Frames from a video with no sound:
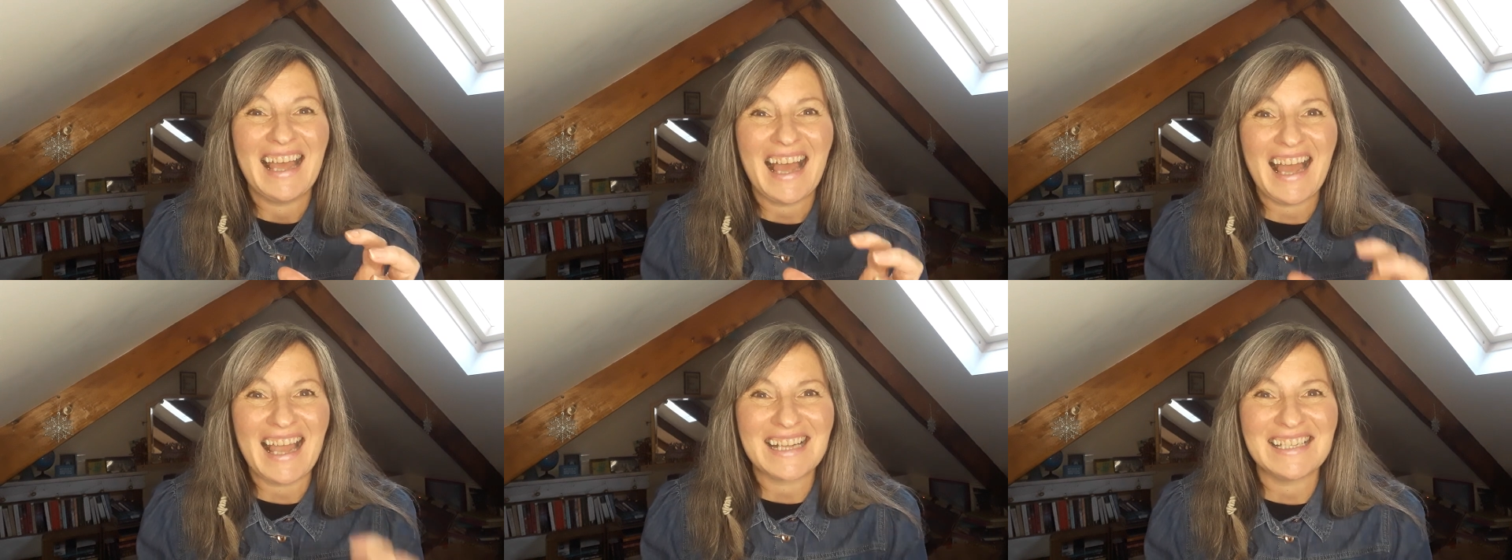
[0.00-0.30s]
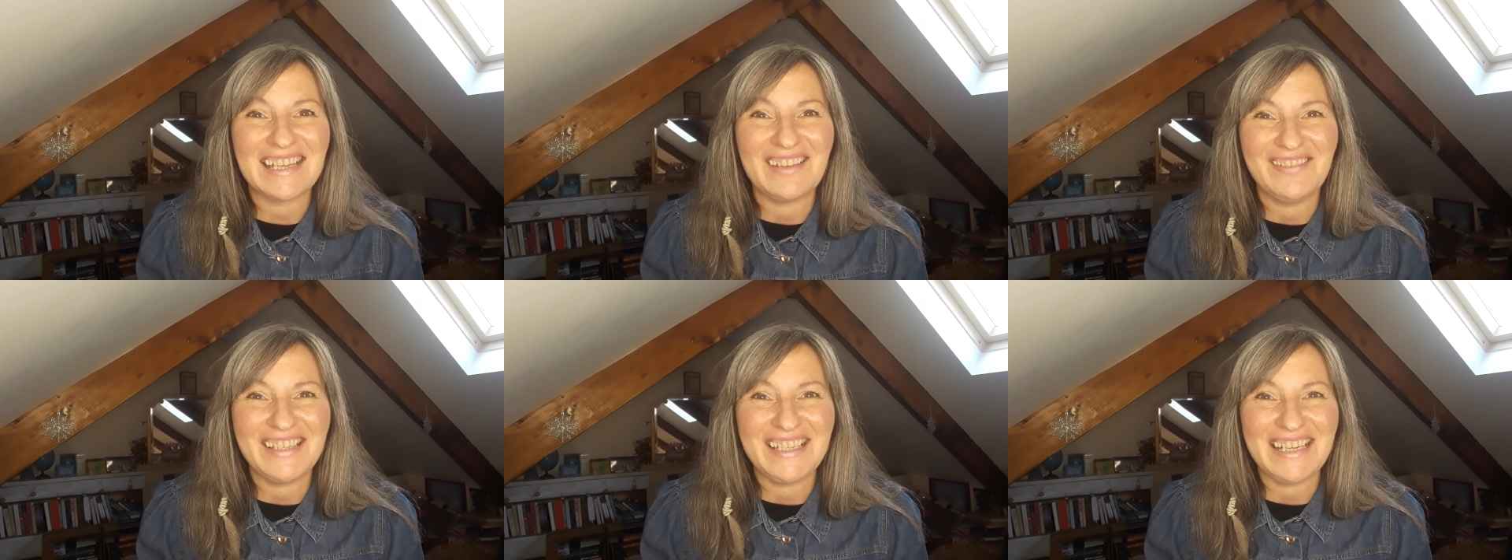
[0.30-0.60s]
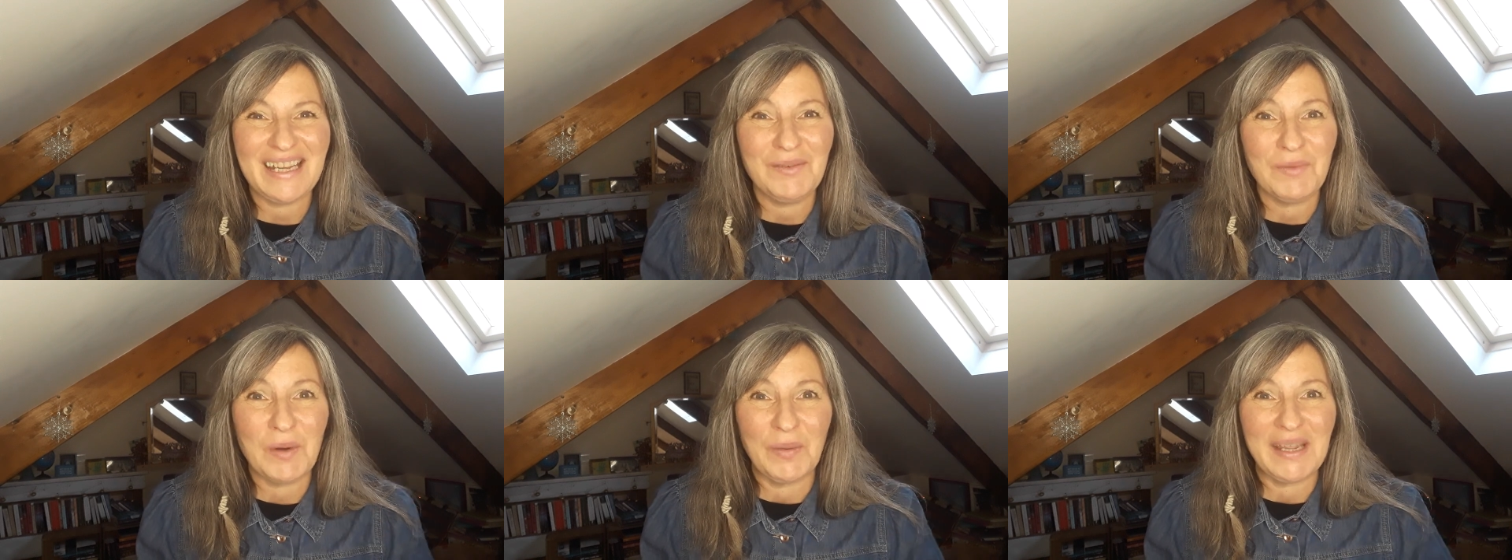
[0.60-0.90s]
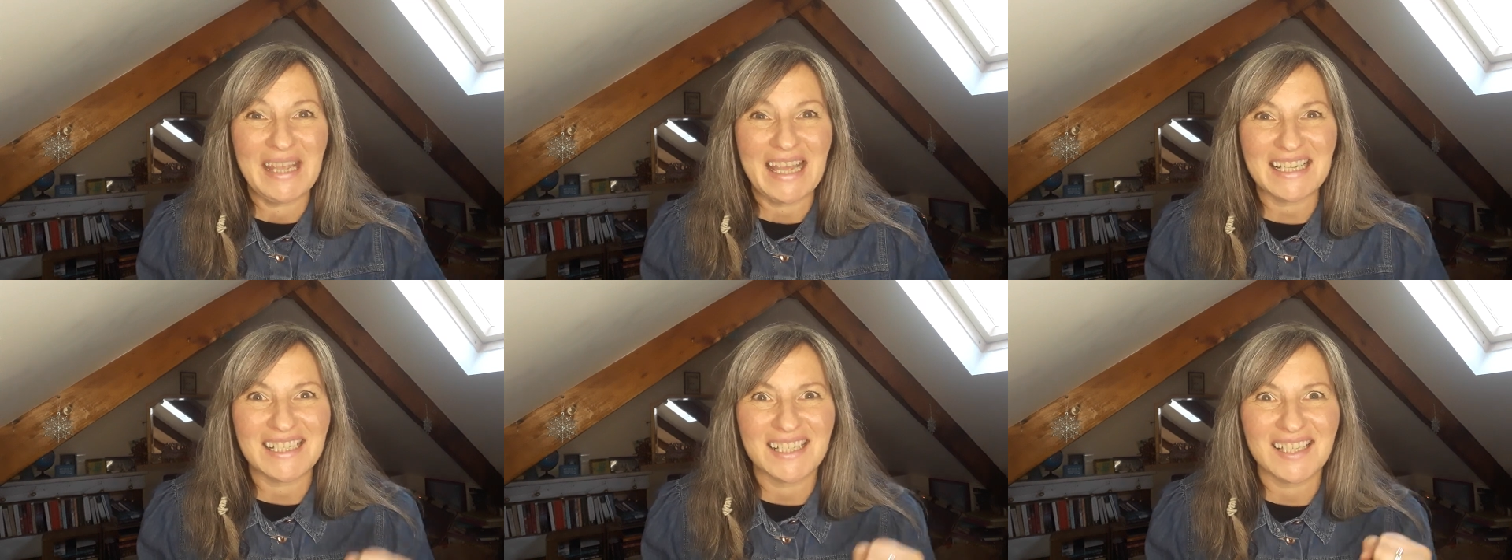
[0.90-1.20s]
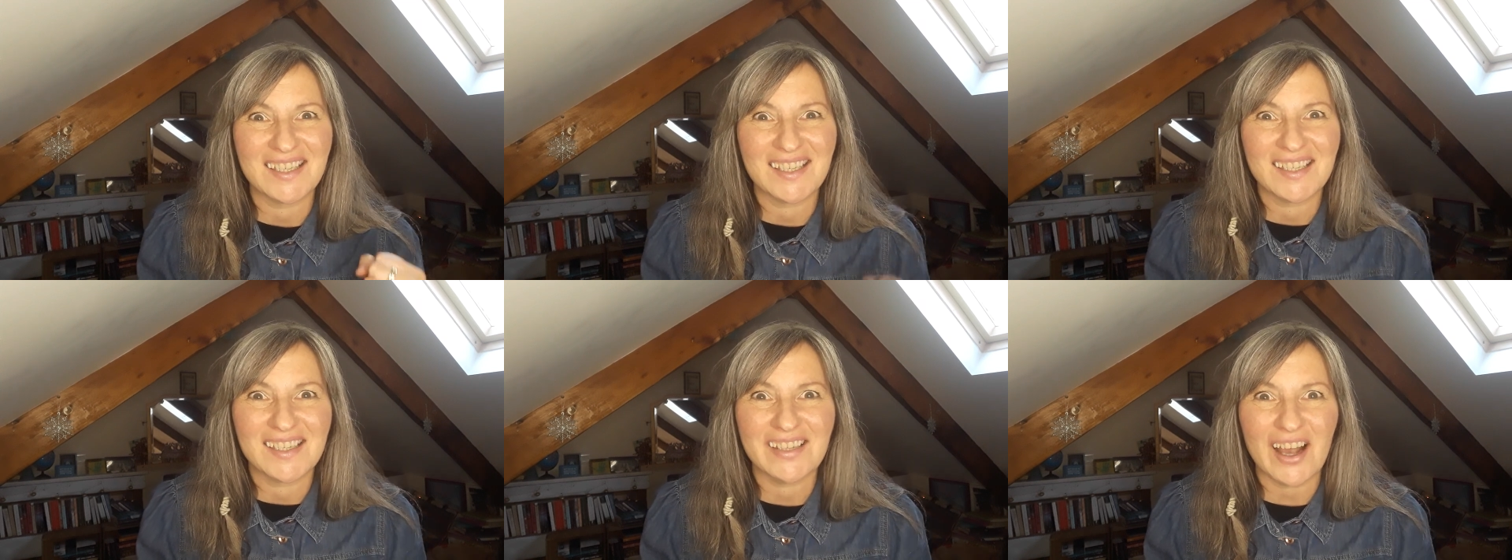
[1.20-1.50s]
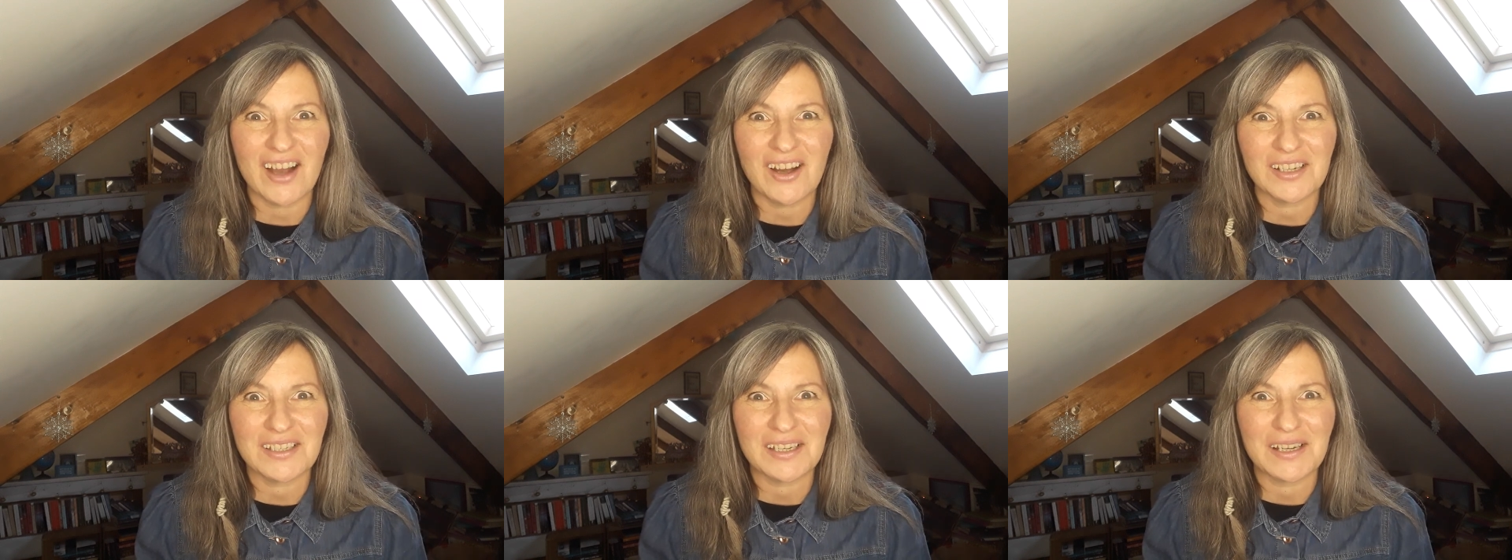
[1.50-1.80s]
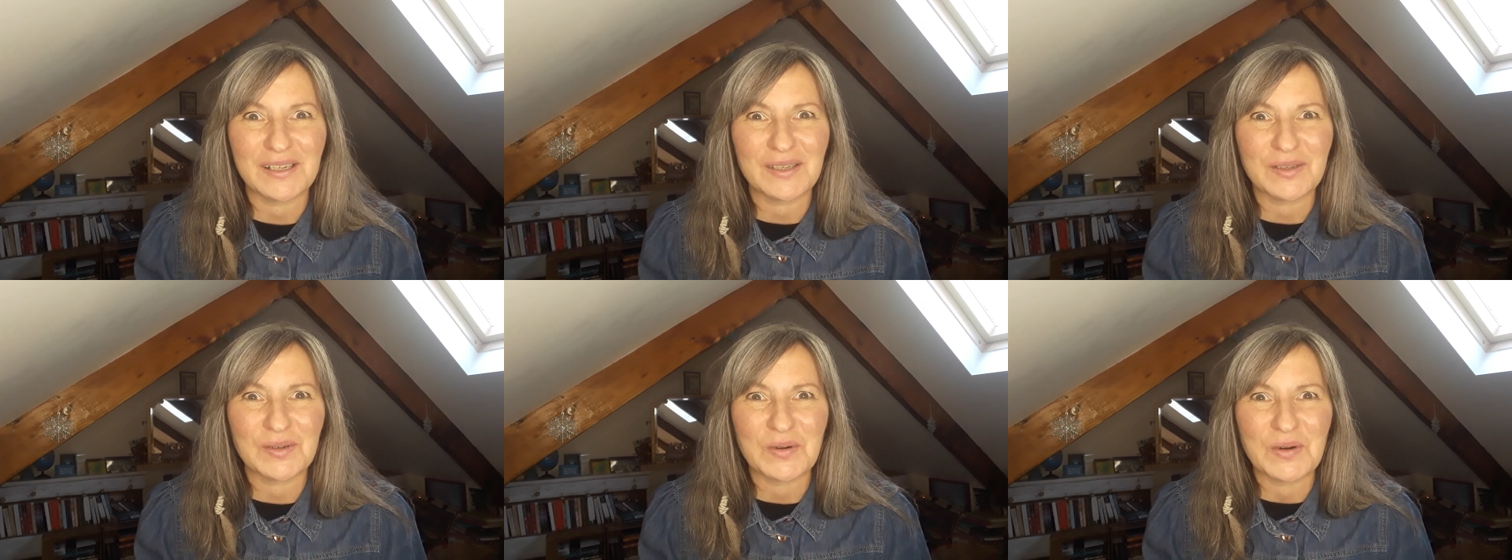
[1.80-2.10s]
activity where we get to start
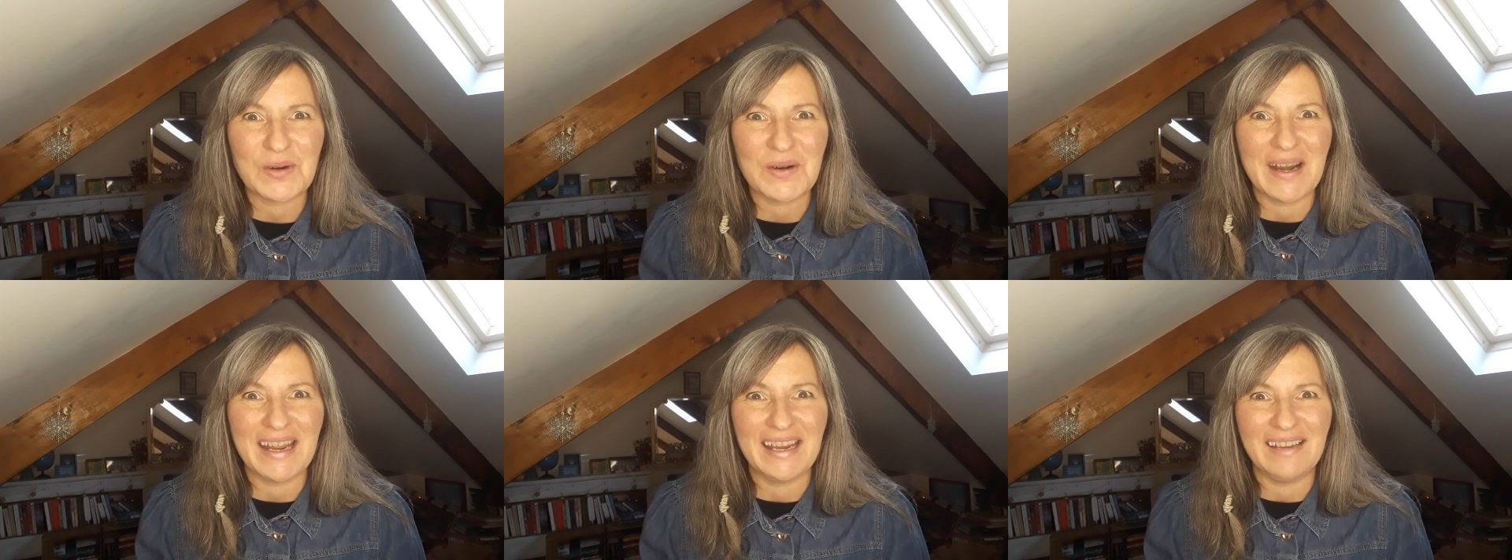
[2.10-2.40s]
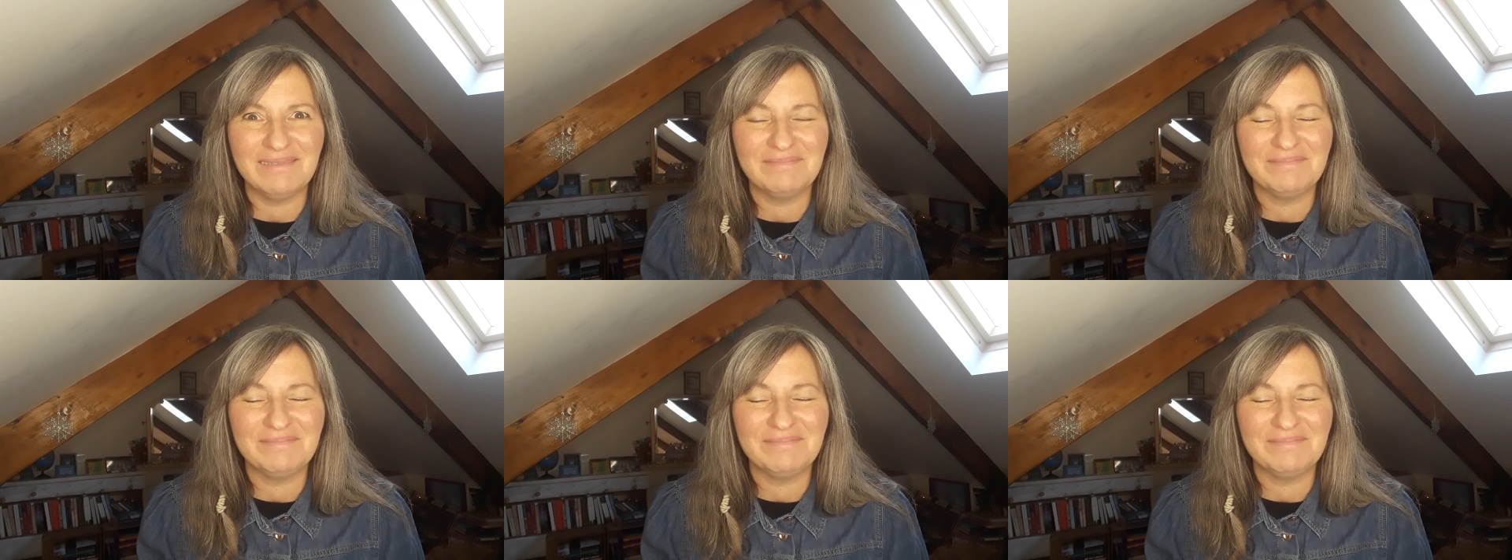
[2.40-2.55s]
our story.